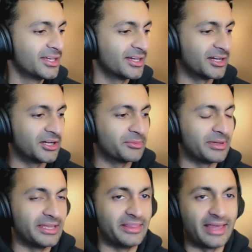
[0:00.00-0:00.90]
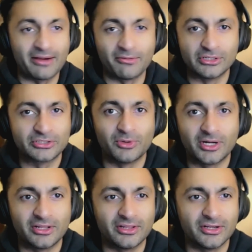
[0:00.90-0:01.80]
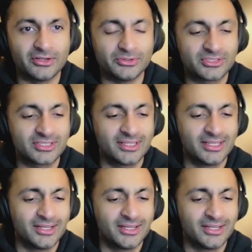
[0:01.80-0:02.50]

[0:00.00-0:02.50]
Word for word: um, and that was one of those.